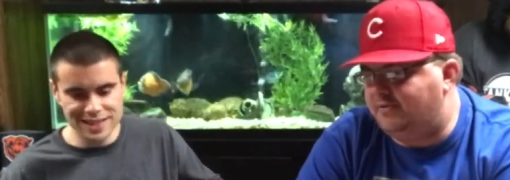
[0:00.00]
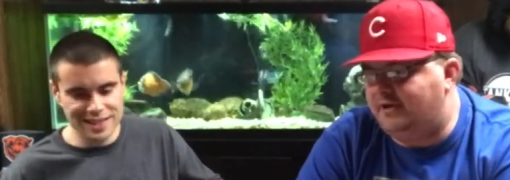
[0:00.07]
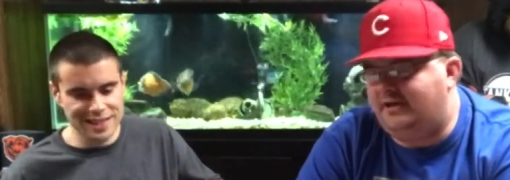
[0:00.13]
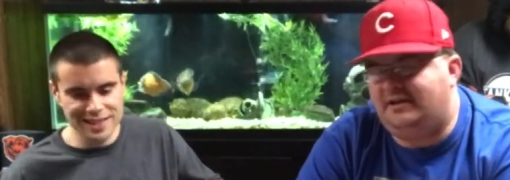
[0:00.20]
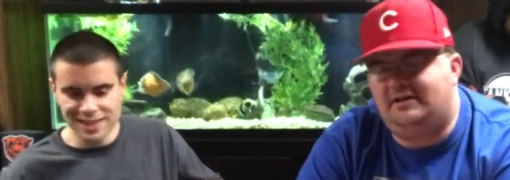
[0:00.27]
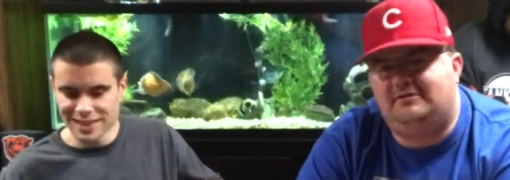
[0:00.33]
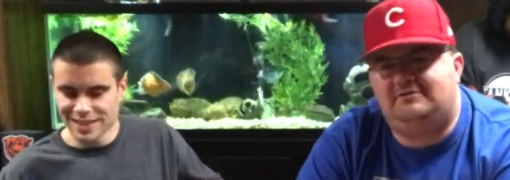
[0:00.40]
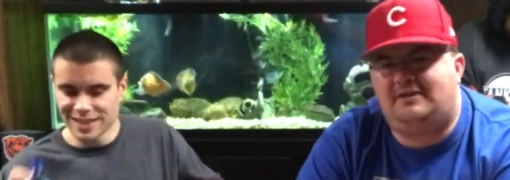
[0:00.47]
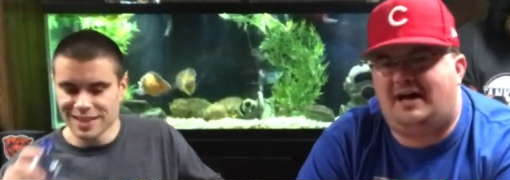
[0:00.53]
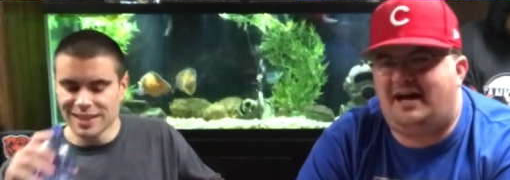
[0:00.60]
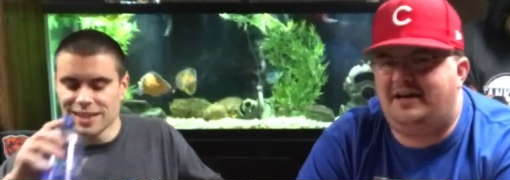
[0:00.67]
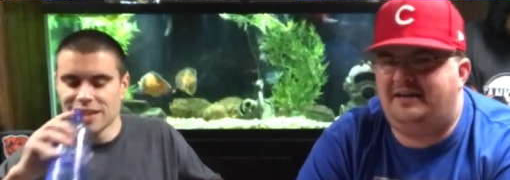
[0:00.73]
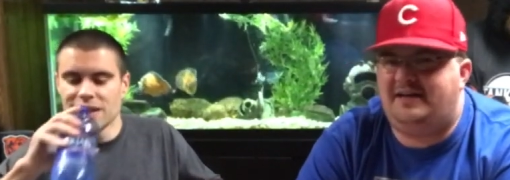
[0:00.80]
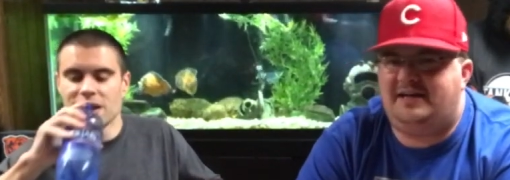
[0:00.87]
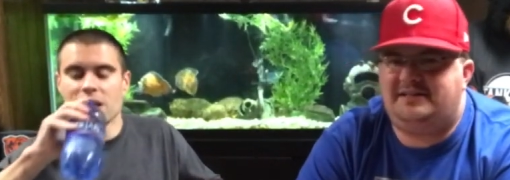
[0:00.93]
Speaker 1: But he did a
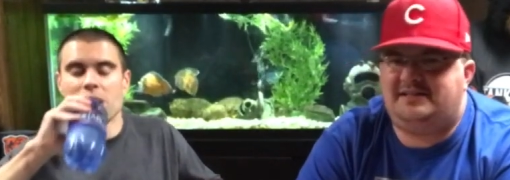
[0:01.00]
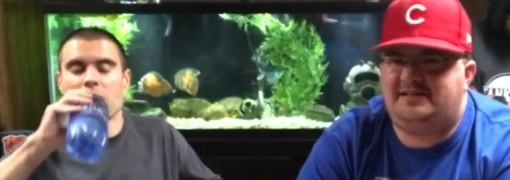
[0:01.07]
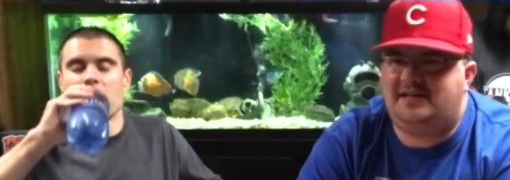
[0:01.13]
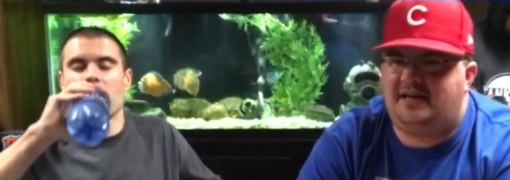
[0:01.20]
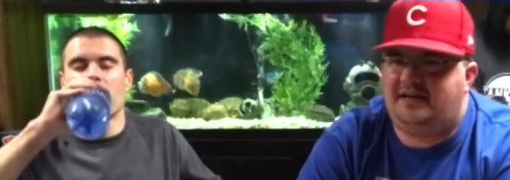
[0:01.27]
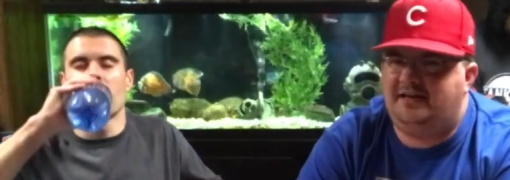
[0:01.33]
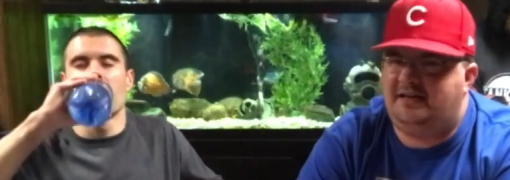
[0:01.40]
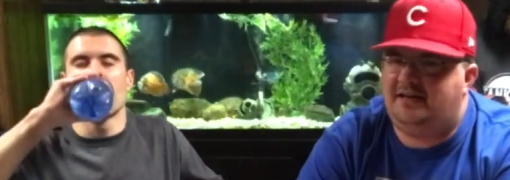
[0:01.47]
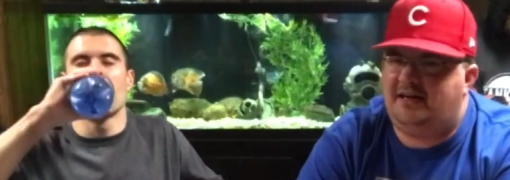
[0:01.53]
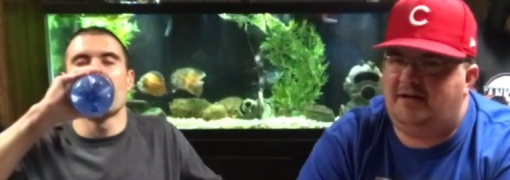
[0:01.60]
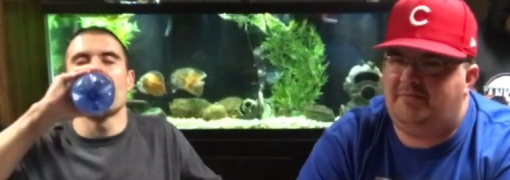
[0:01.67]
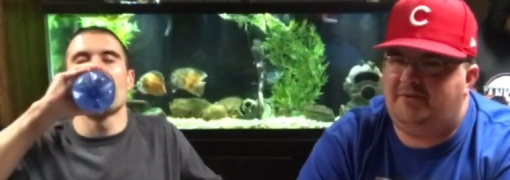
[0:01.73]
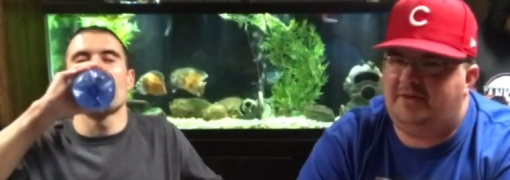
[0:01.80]
lot of that sucking it up